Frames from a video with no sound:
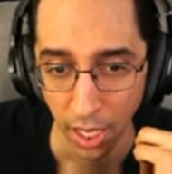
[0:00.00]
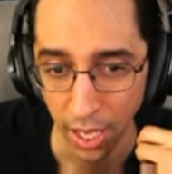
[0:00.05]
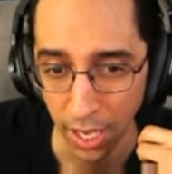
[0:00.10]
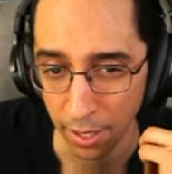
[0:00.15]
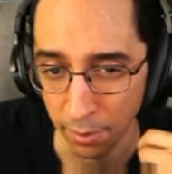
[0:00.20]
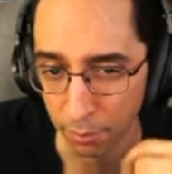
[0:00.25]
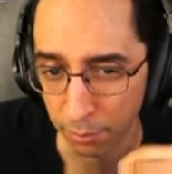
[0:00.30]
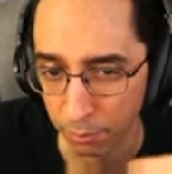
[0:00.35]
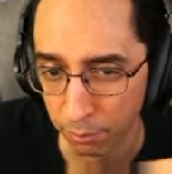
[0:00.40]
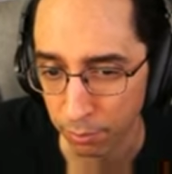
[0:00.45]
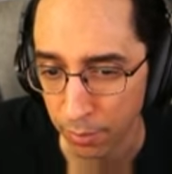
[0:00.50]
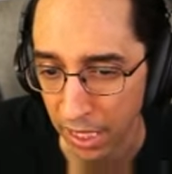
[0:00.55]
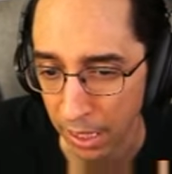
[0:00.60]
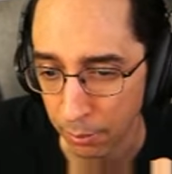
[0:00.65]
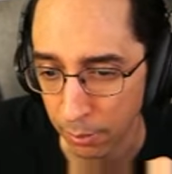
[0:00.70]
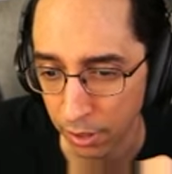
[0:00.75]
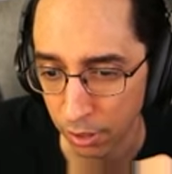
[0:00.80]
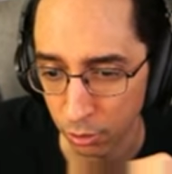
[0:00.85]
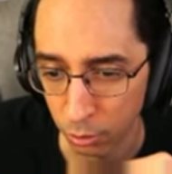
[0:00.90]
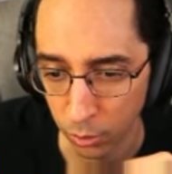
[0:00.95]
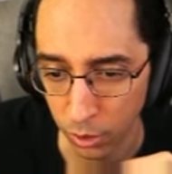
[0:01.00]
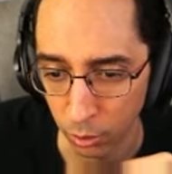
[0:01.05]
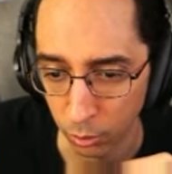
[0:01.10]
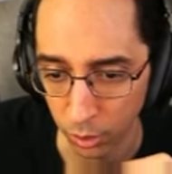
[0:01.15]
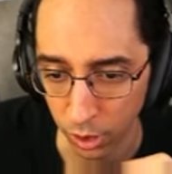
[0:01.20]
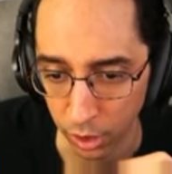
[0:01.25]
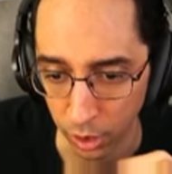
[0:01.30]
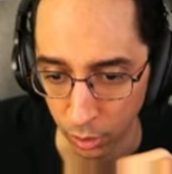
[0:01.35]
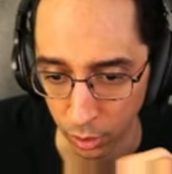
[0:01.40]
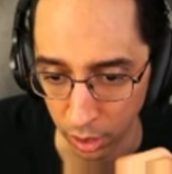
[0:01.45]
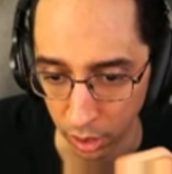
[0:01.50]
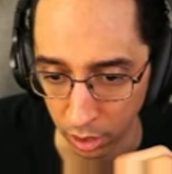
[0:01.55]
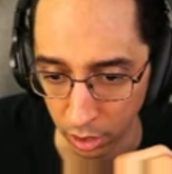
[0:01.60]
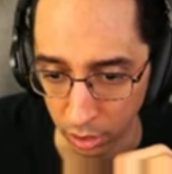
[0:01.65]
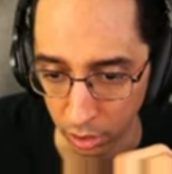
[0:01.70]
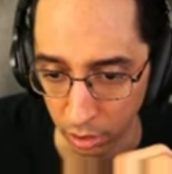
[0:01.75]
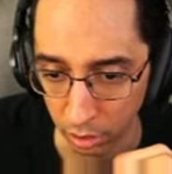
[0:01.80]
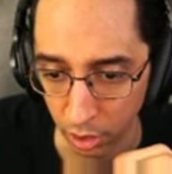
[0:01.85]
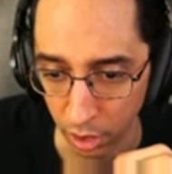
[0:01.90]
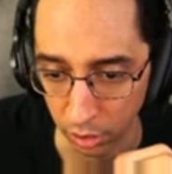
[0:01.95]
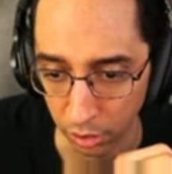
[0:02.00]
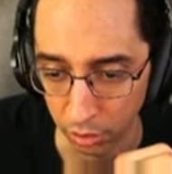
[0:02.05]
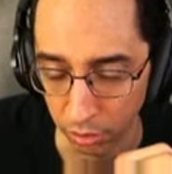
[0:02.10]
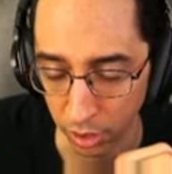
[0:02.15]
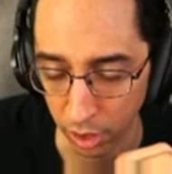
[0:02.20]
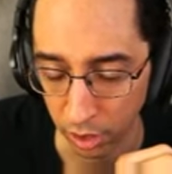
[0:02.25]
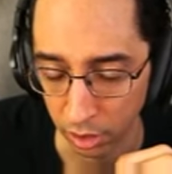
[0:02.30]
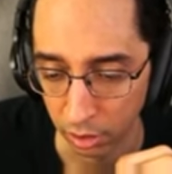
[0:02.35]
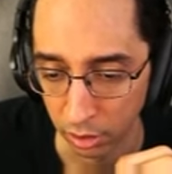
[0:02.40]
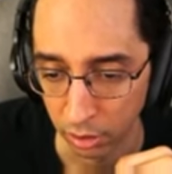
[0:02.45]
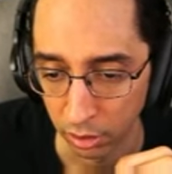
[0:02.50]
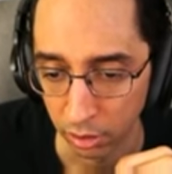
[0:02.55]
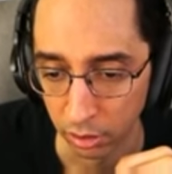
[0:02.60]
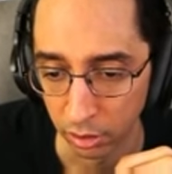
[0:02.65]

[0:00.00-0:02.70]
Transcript: And maybe this, we don't really know yet. Hard to say.